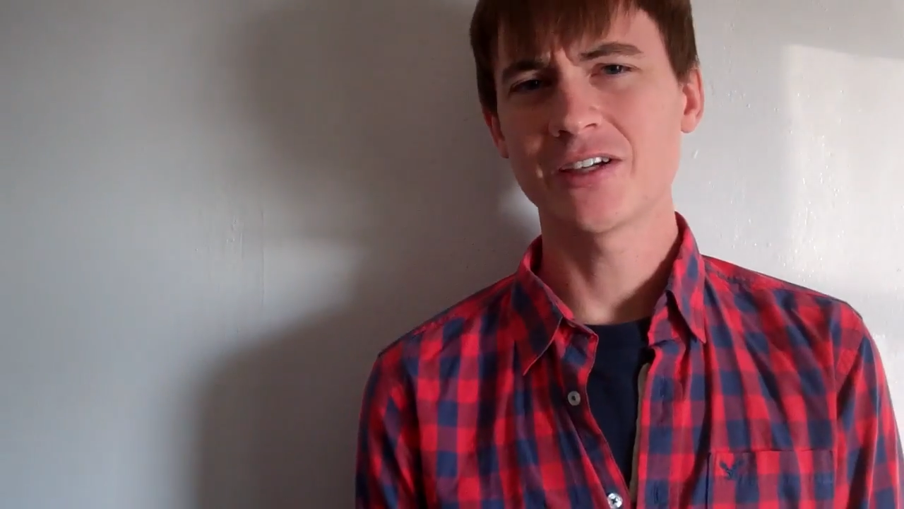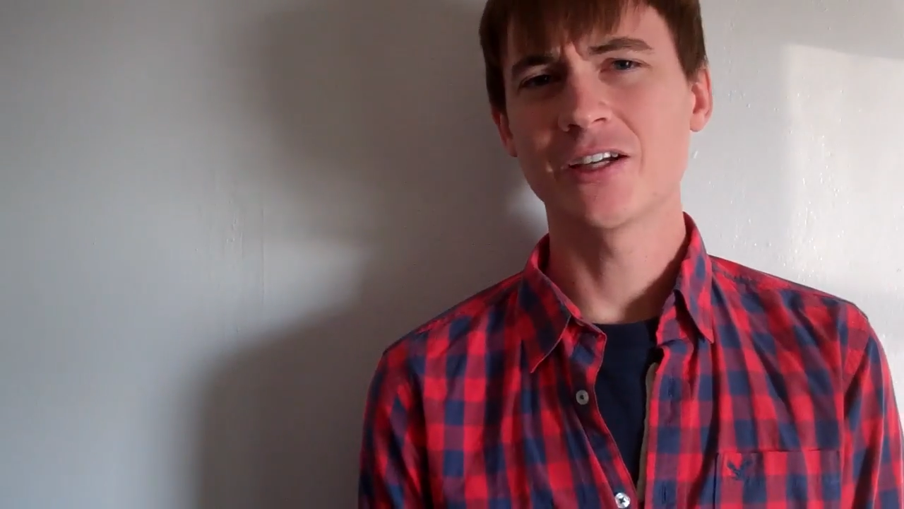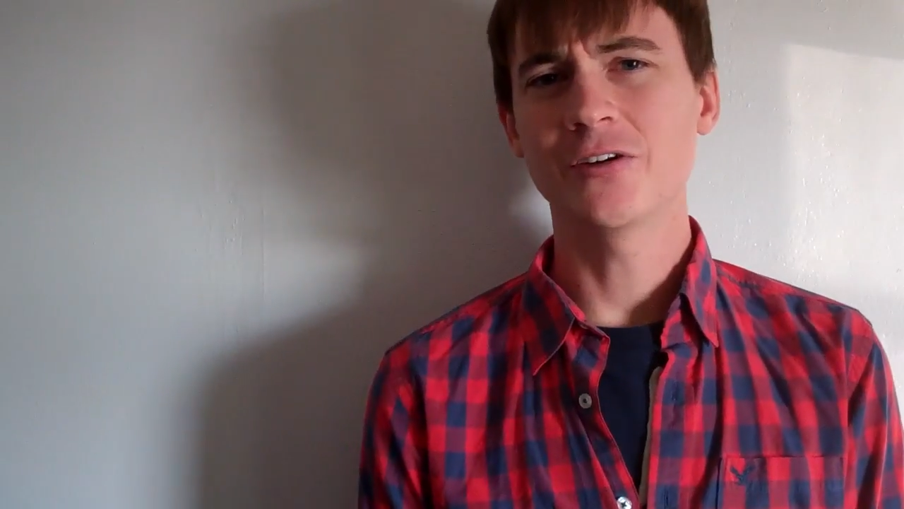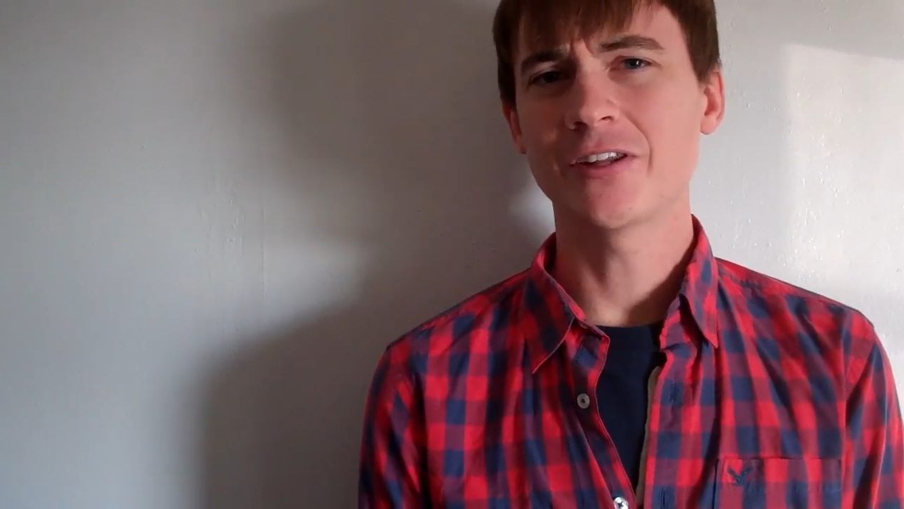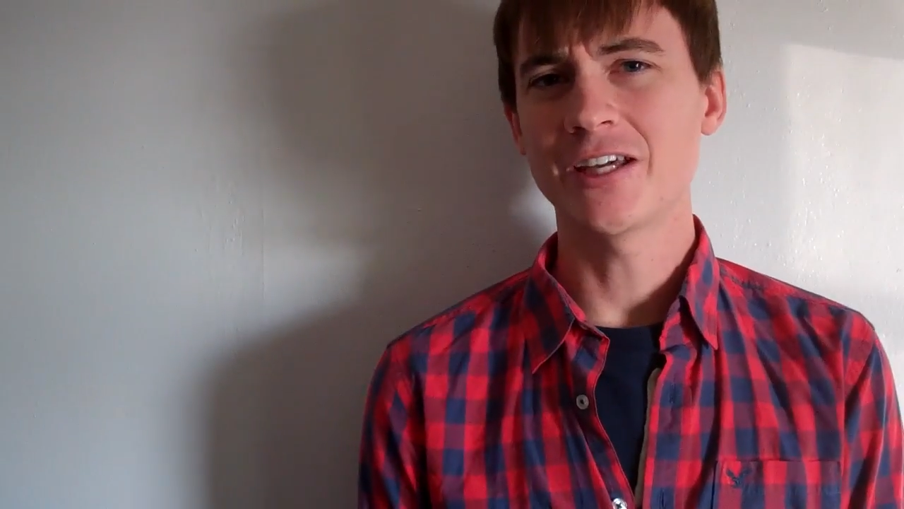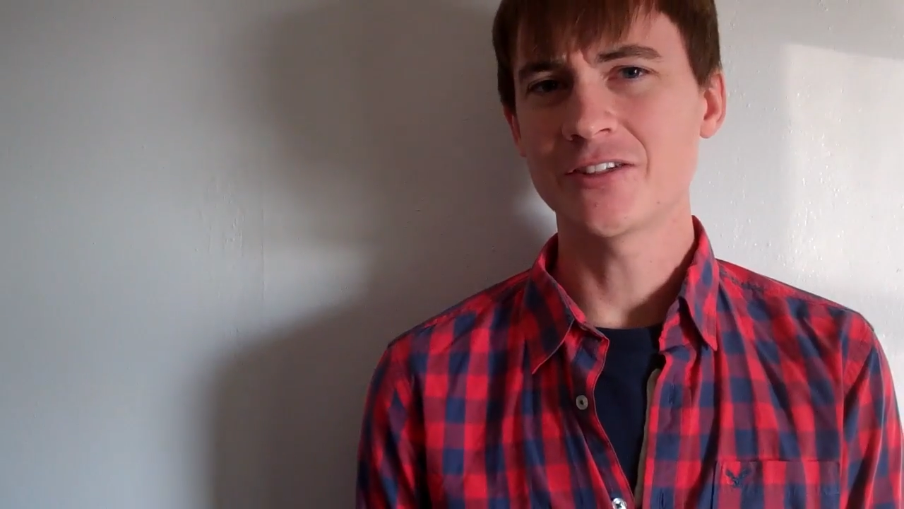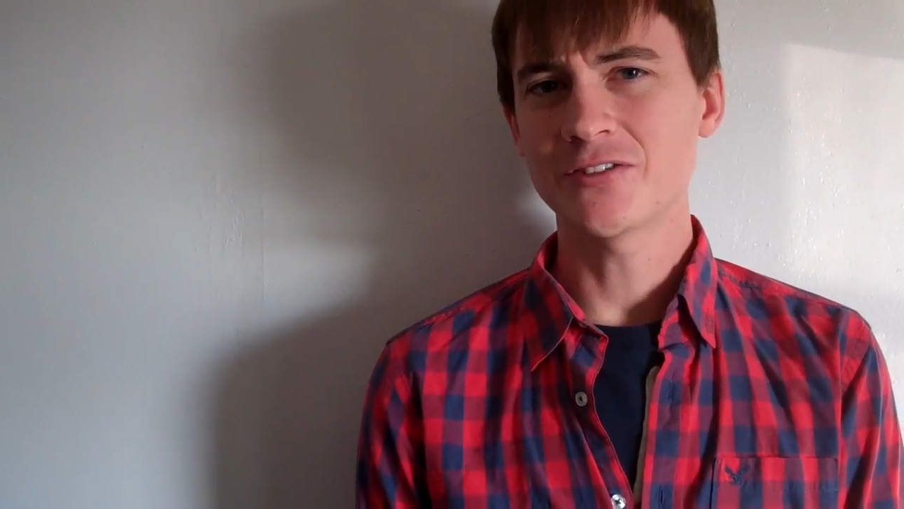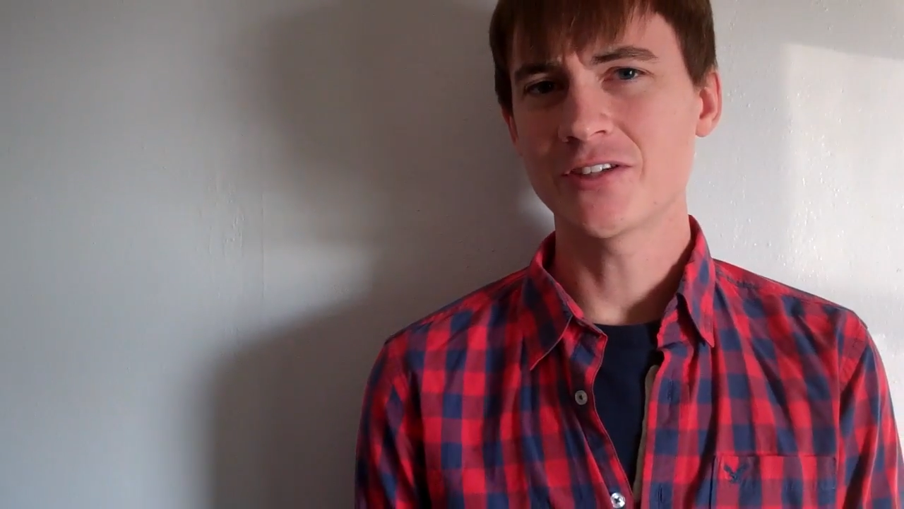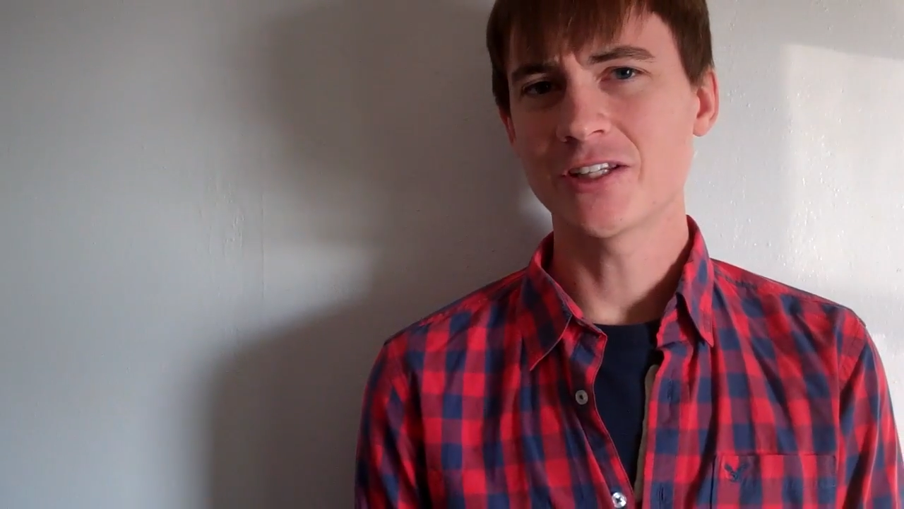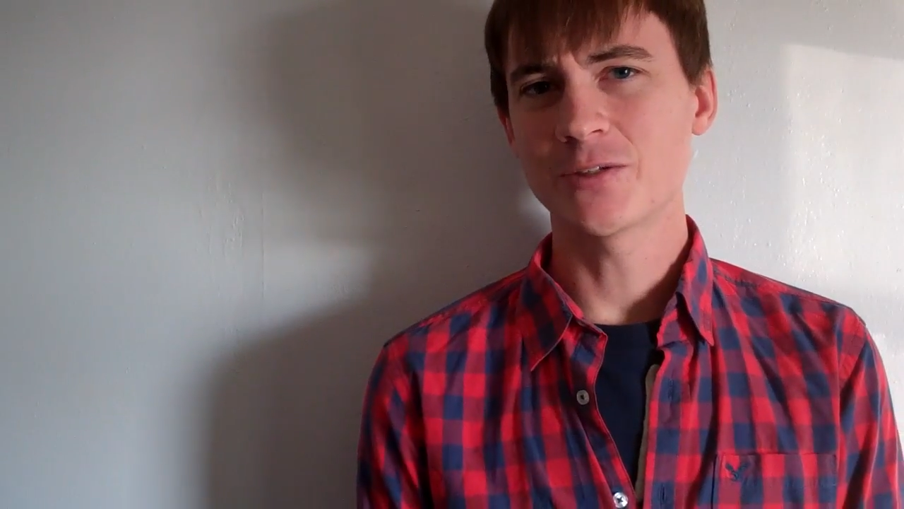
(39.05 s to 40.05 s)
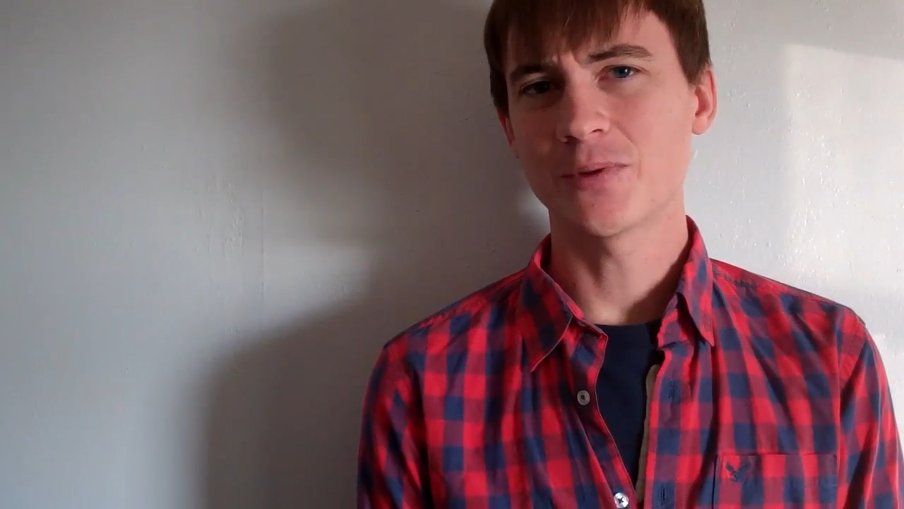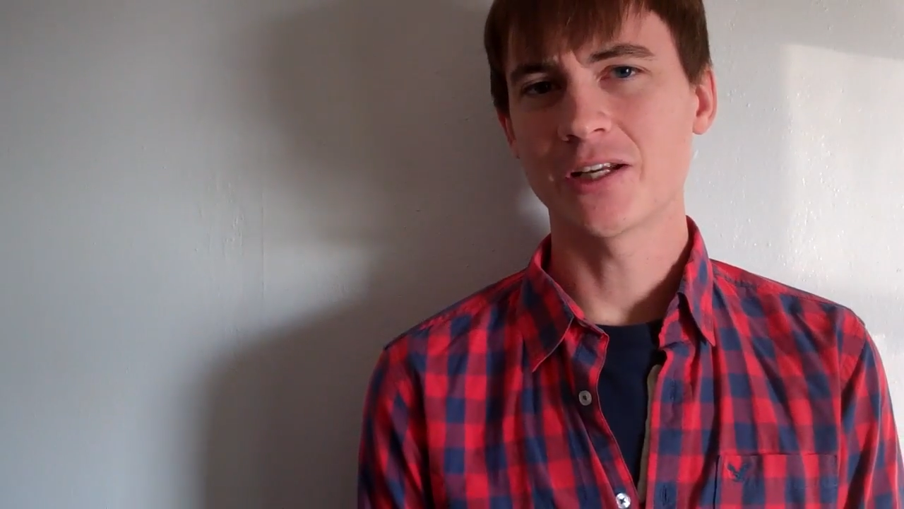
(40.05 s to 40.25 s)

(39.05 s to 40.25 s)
think I know the answer to this,